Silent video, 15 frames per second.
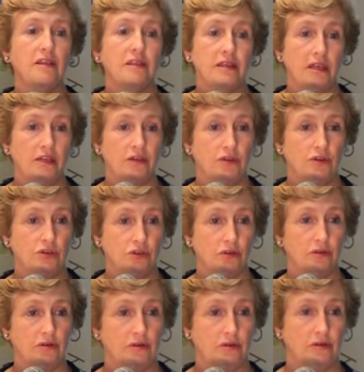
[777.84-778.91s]
then you
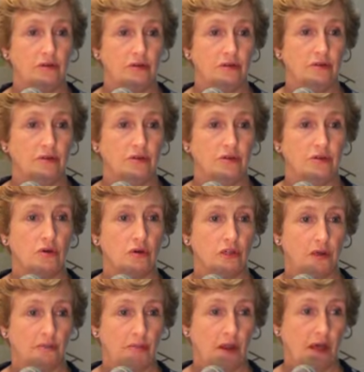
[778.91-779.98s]
should start
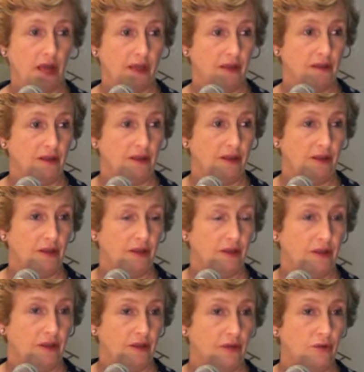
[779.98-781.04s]
applying
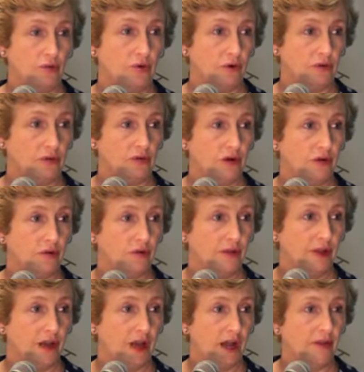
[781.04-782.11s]
your control.
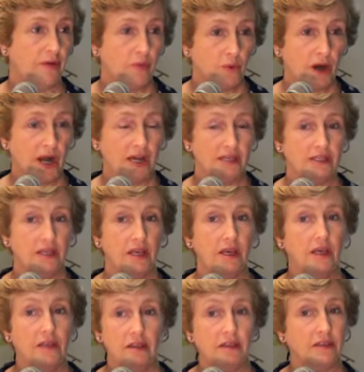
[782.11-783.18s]
Otherwise,
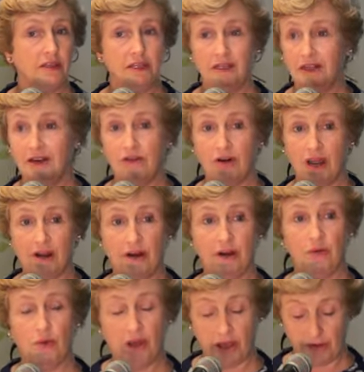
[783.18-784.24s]
it can run
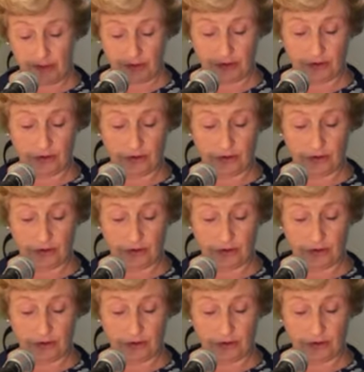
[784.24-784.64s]
away with